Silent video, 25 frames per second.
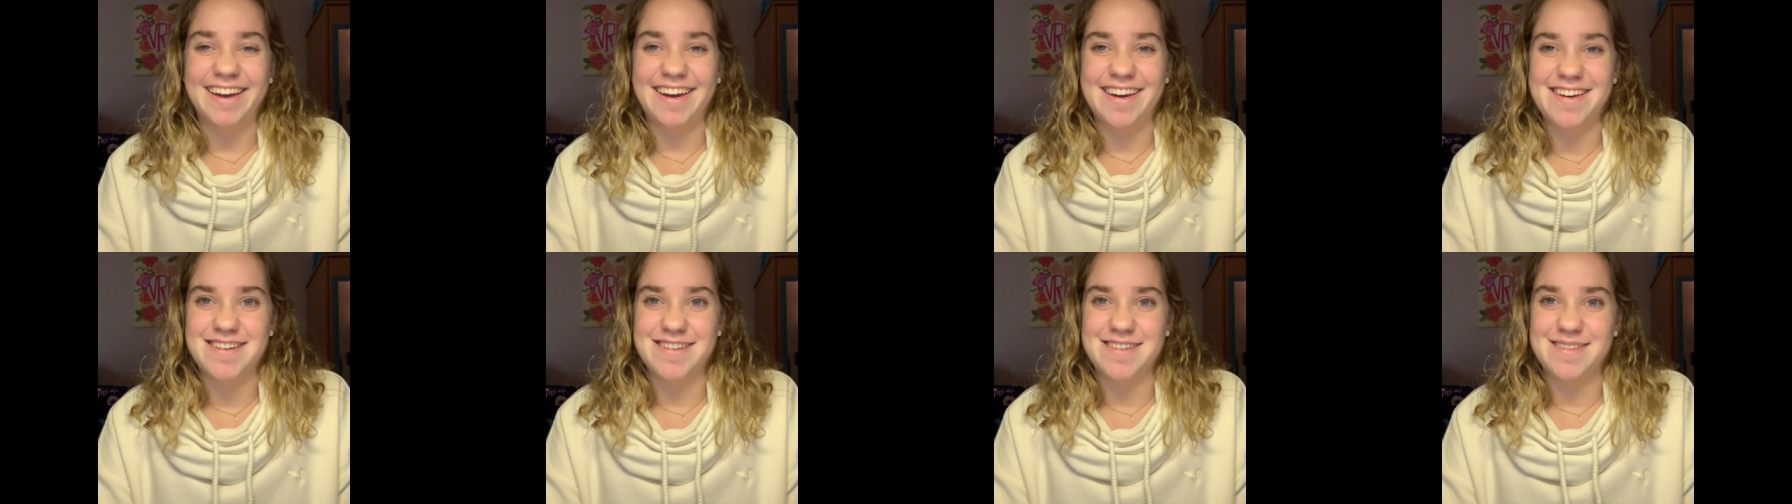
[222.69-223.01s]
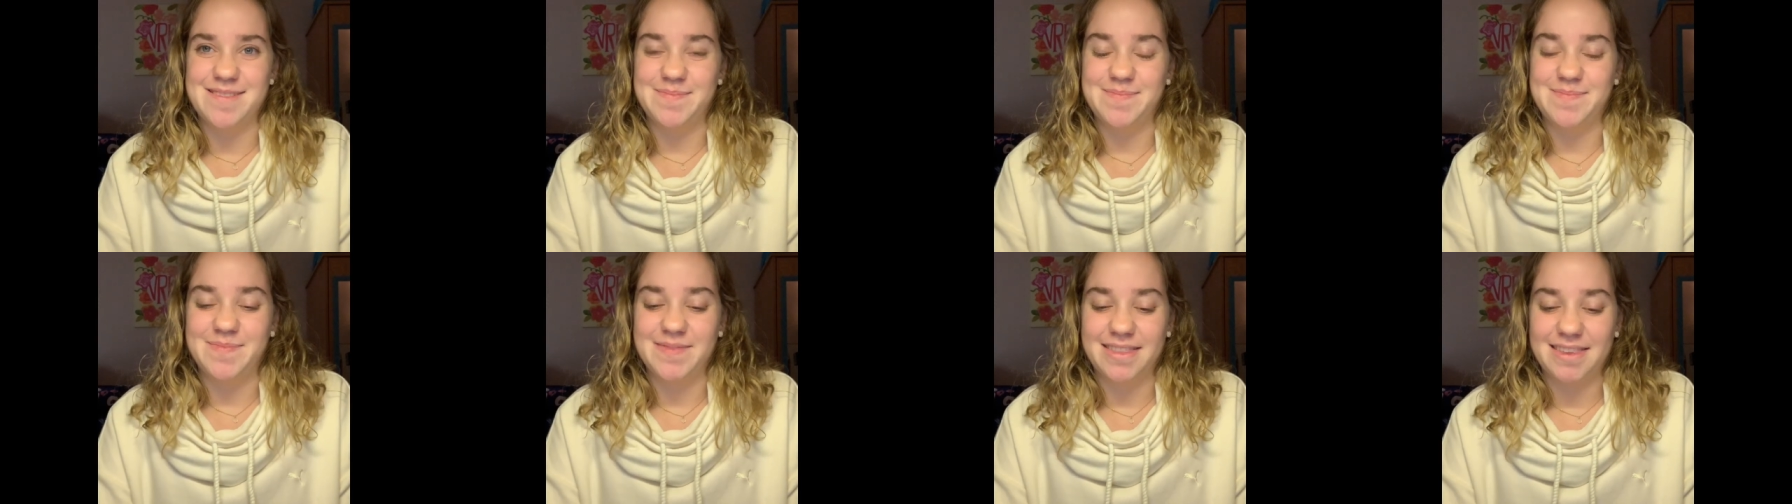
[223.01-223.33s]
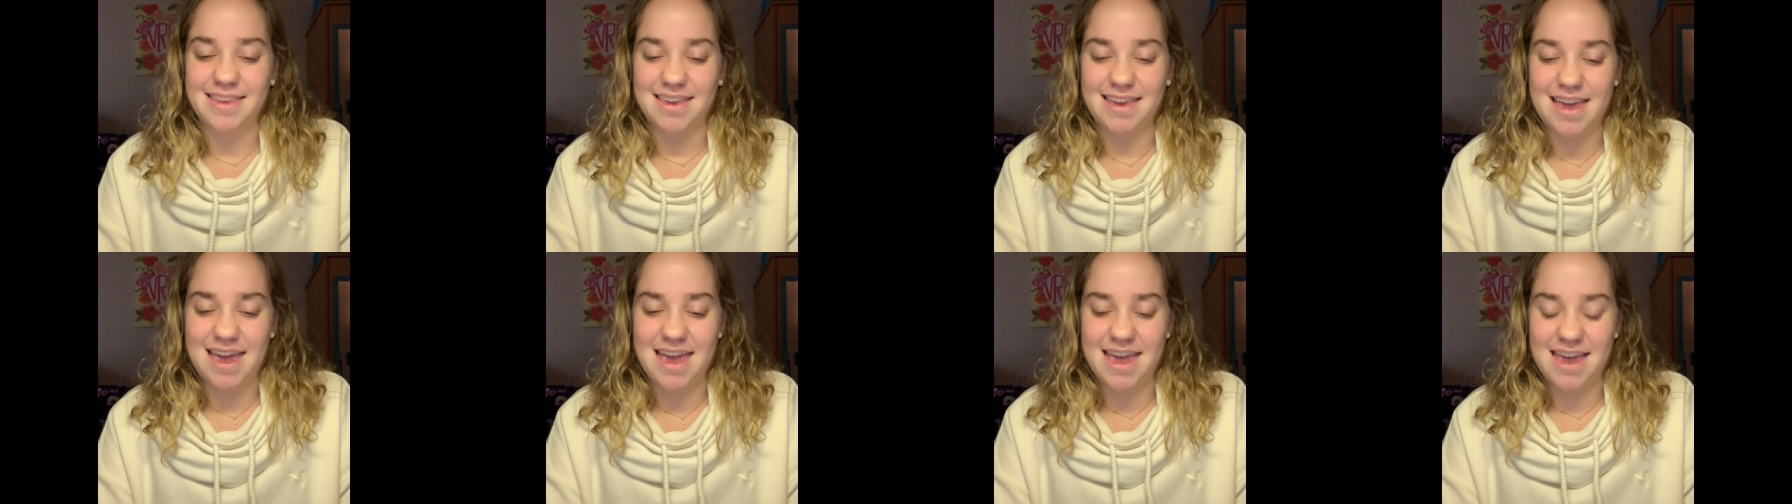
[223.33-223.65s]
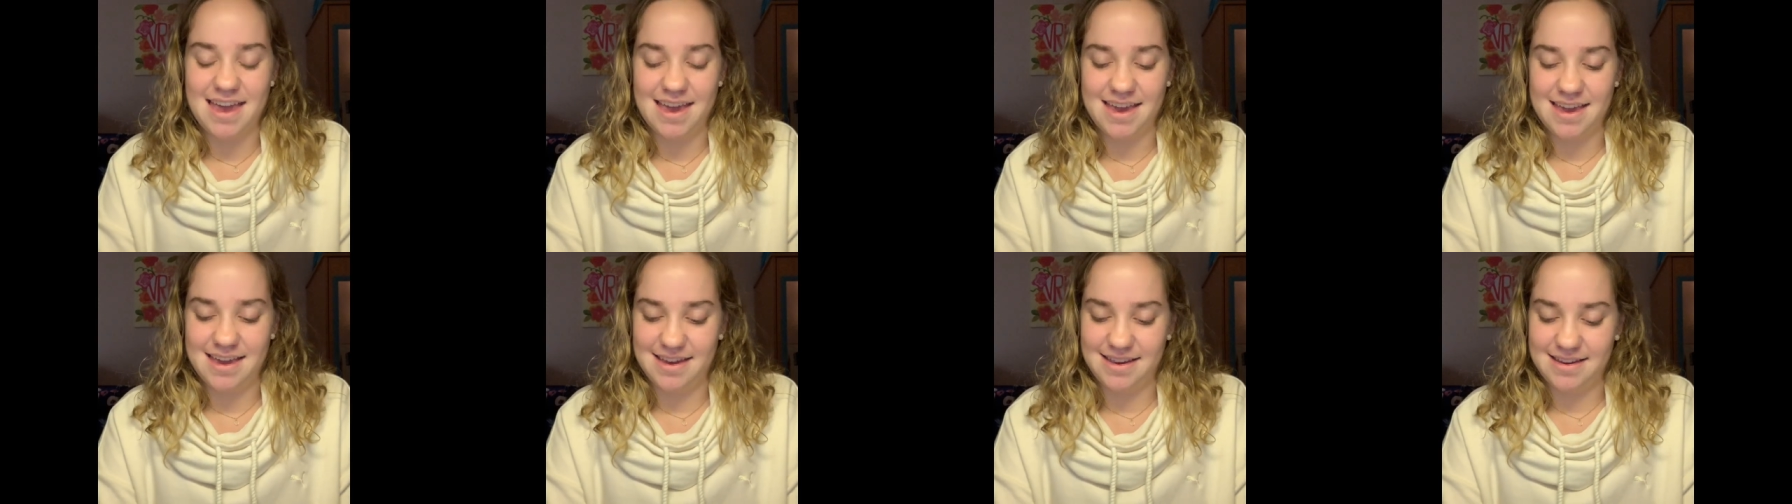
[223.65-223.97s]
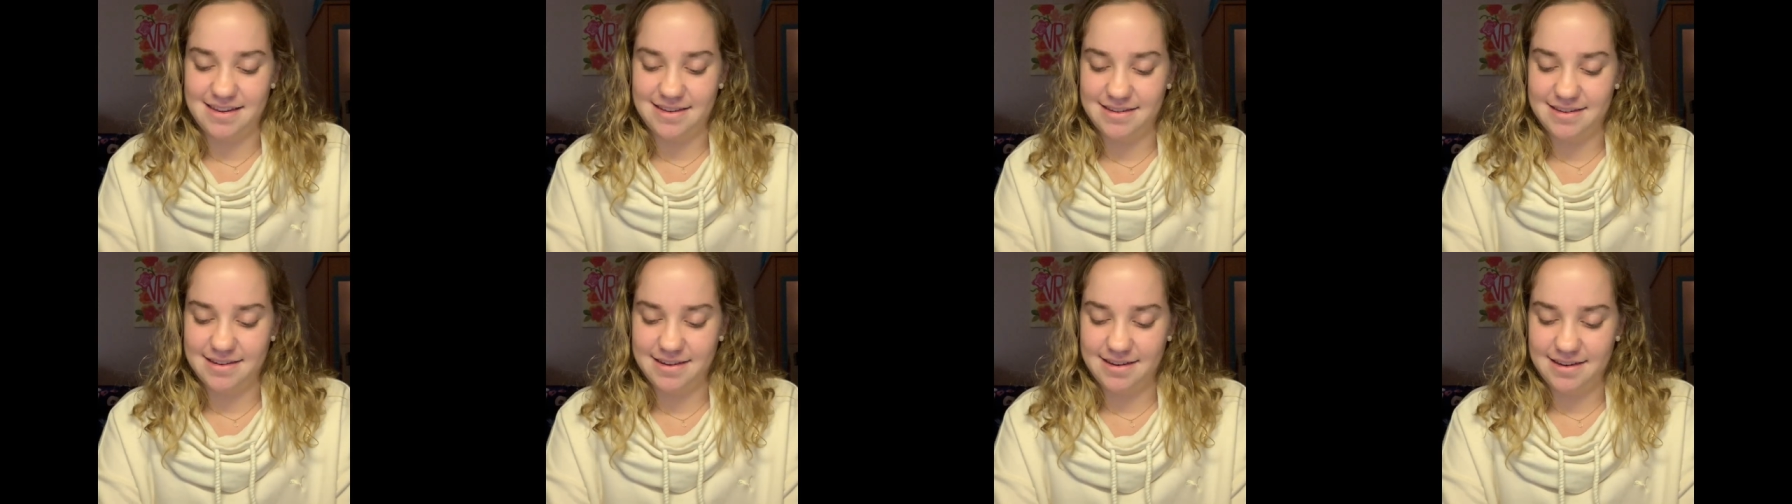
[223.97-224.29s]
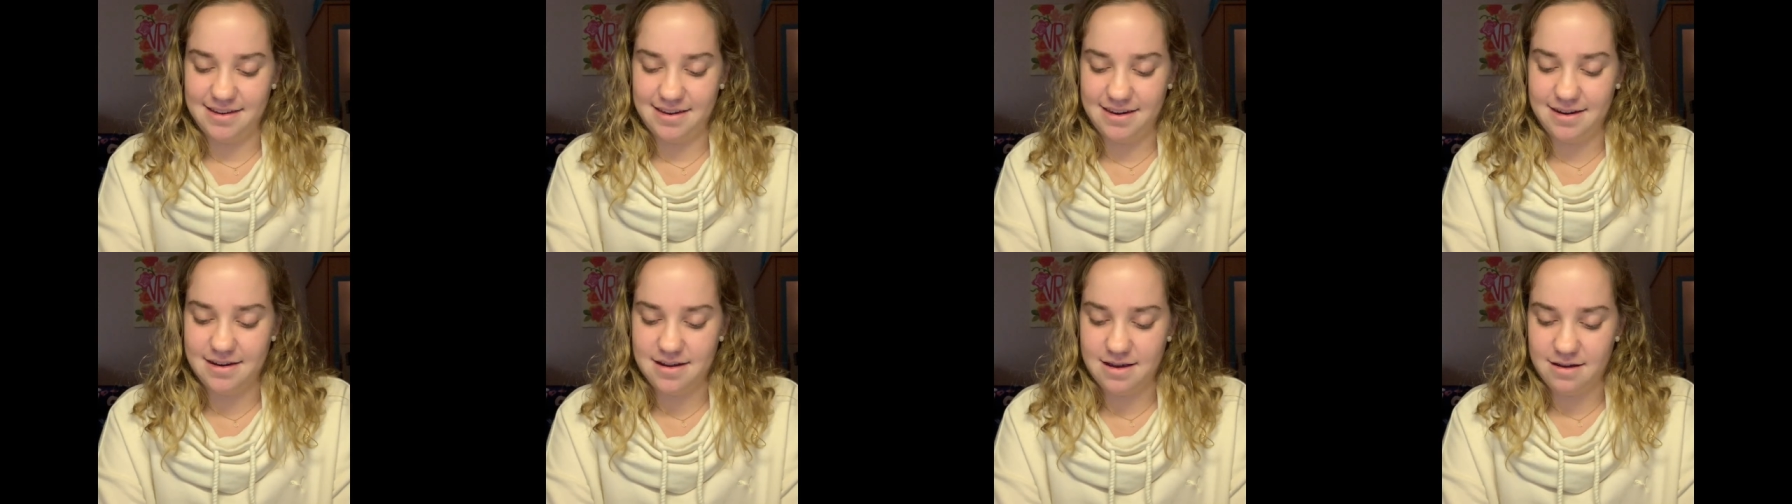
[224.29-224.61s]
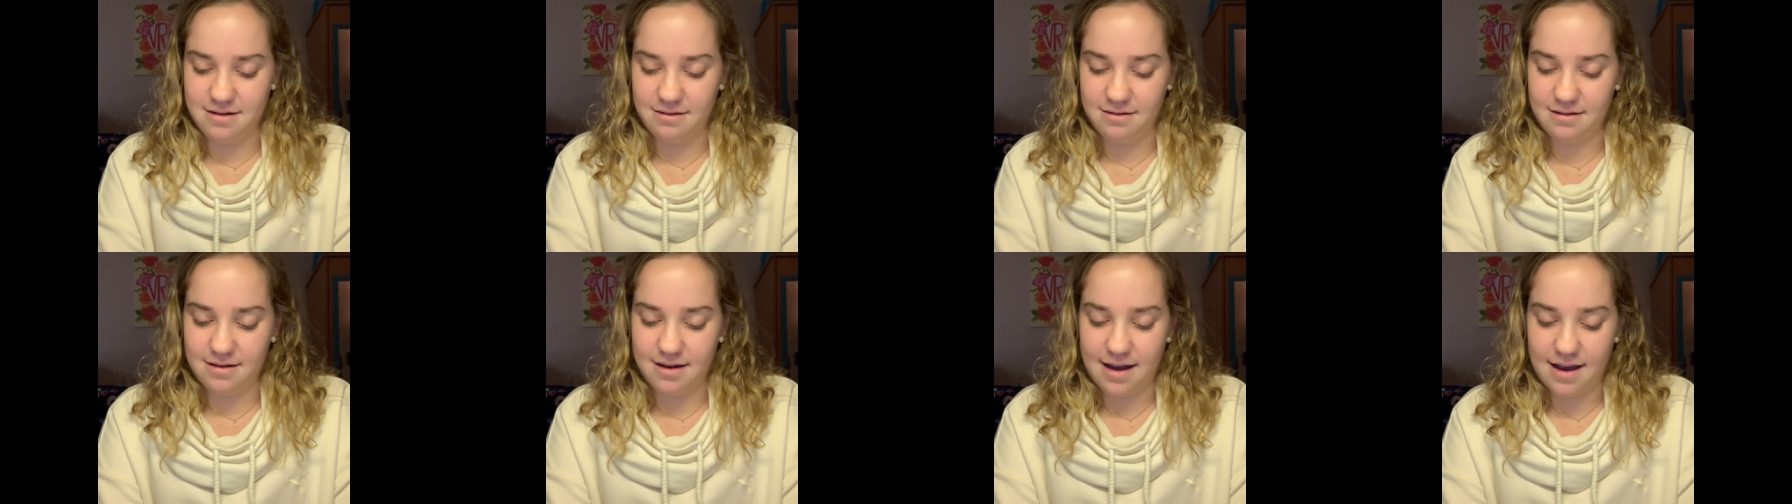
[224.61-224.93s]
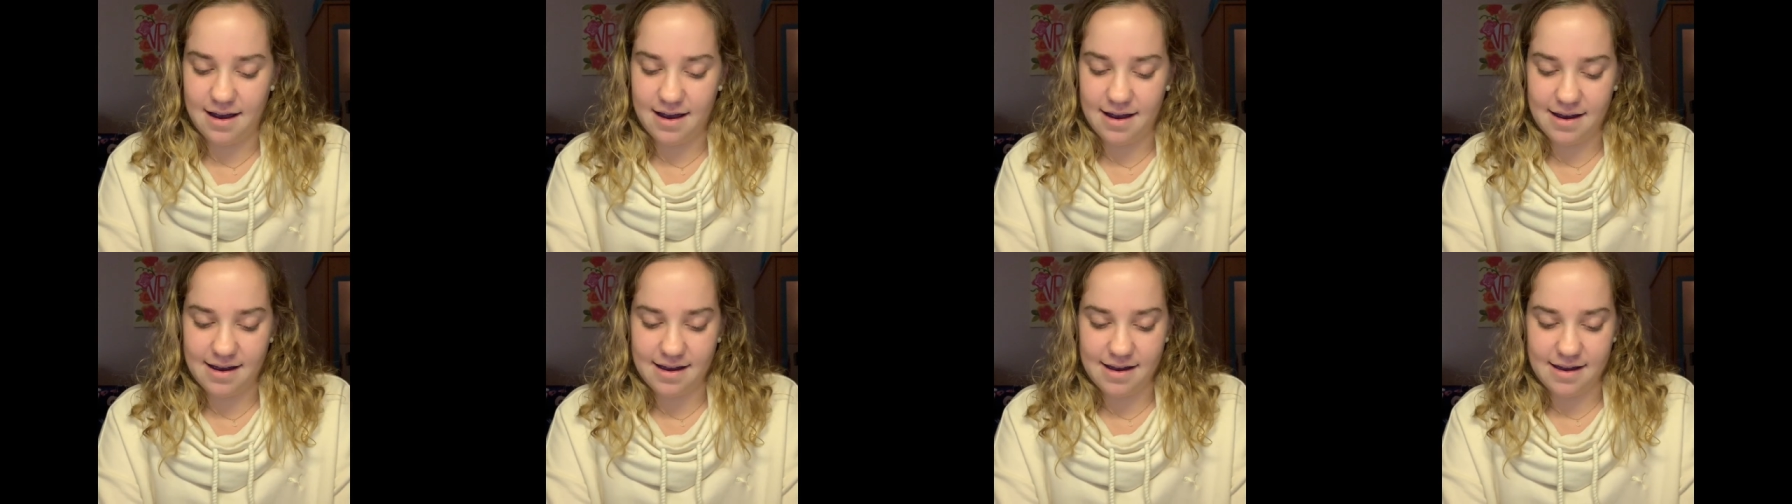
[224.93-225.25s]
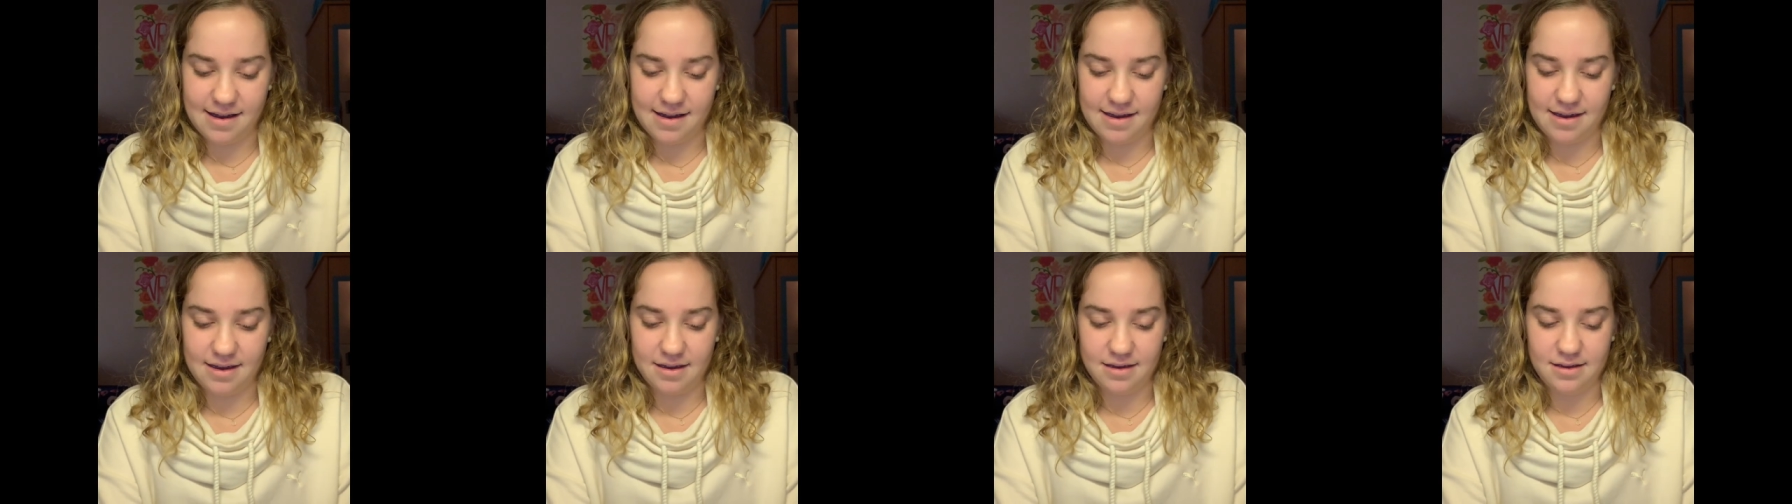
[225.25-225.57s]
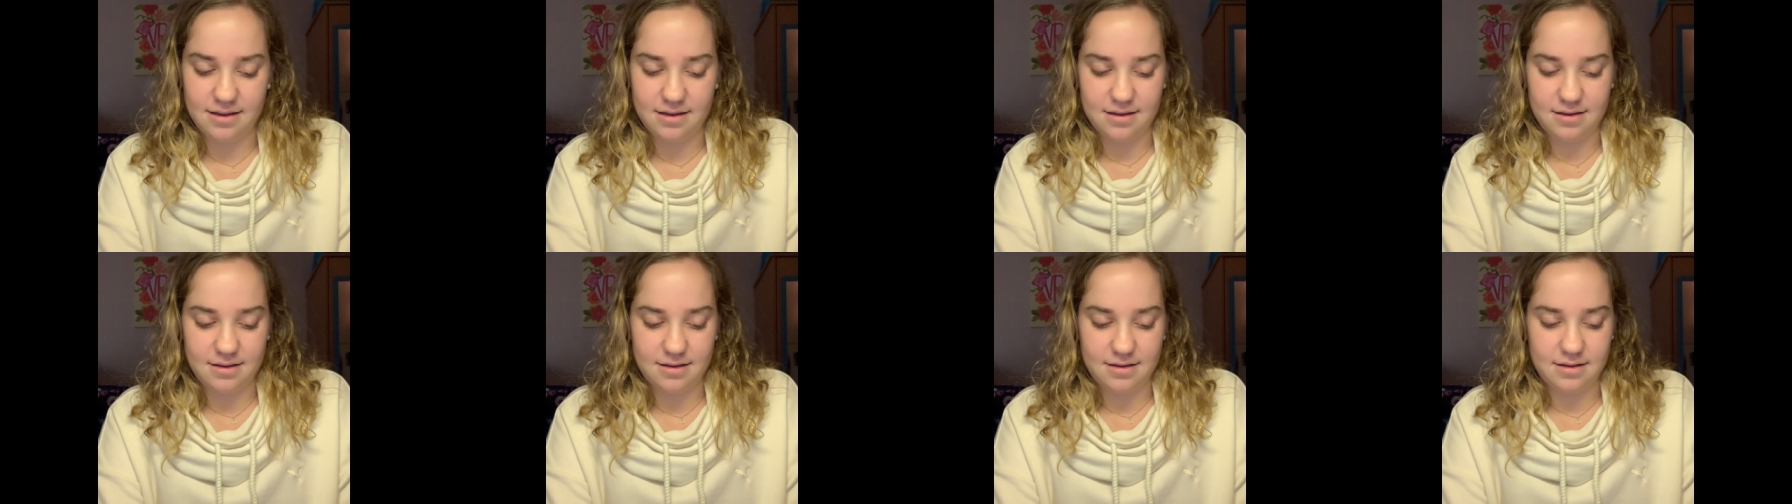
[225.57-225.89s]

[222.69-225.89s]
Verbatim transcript: Um, and, you know, I